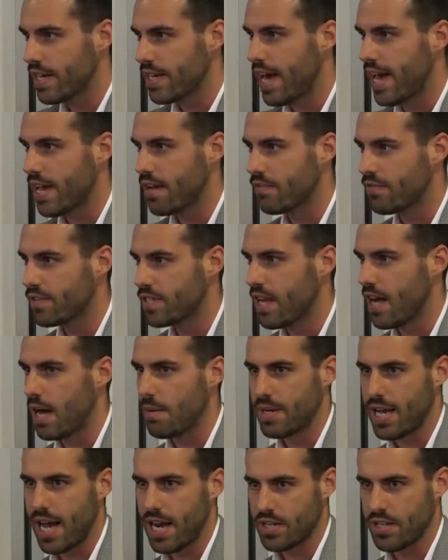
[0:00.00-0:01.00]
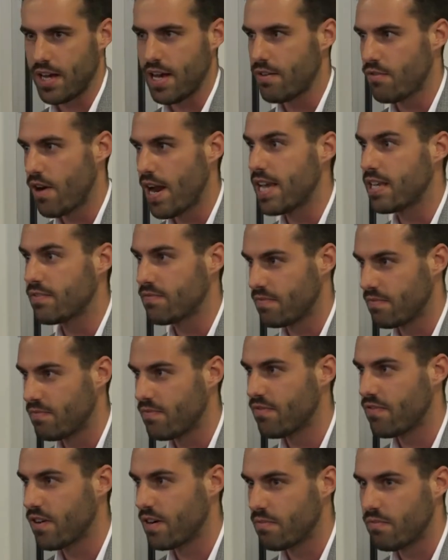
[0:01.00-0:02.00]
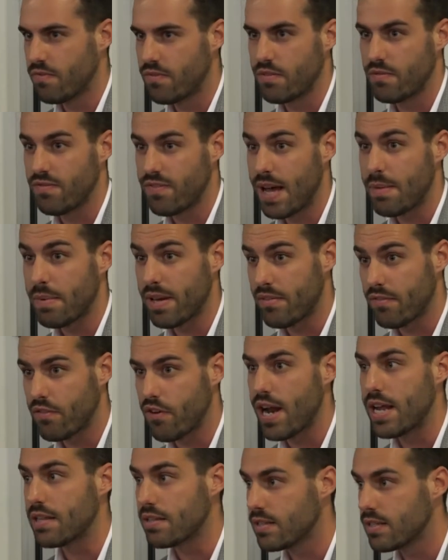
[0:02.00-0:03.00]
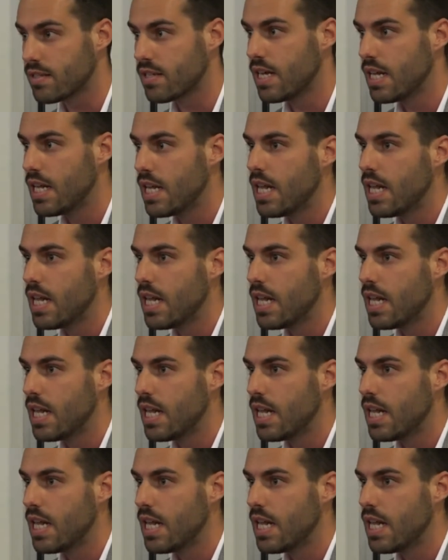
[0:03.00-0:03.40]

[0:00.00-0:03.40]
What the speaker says: And then when I was at Surrey, I was there for 6 years. I worked for various companies